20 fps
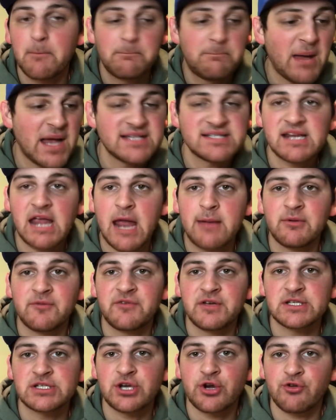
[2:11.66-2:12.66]
Best game
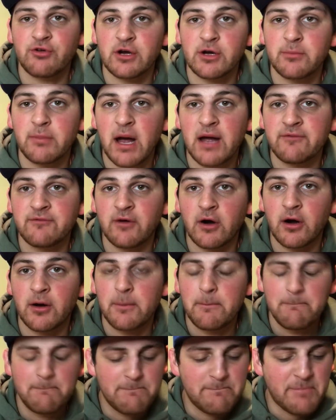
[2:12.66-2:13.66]
of his career by
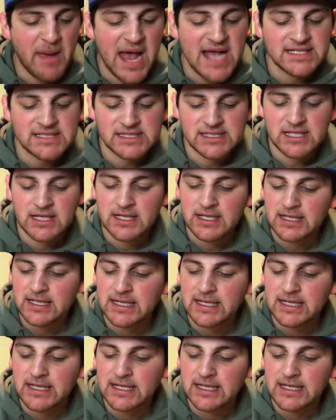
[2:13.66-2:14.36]
far. Best